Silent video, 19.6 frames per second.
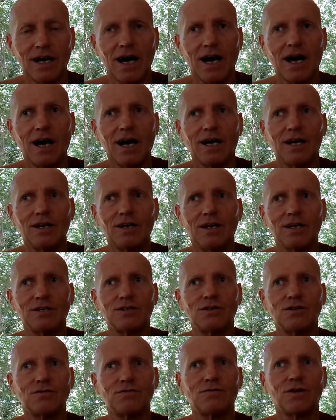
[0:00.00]

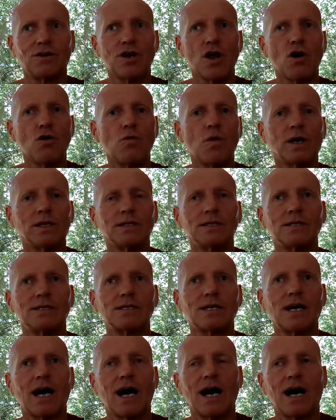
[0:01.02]
for no
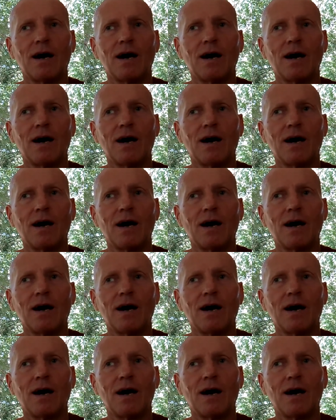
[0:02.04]
one's